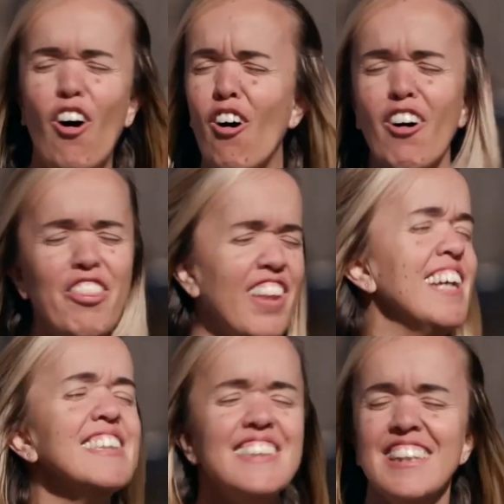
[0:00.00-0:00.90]
Reporter,
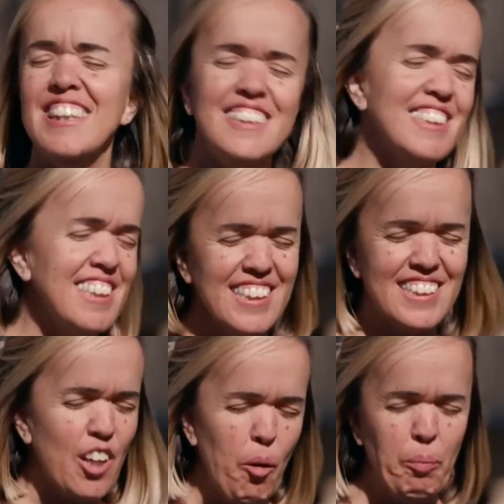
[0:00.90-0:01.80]

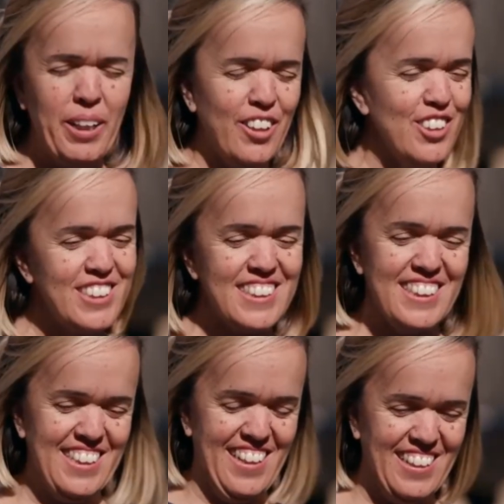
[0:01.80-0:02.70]
LMNO Productions sued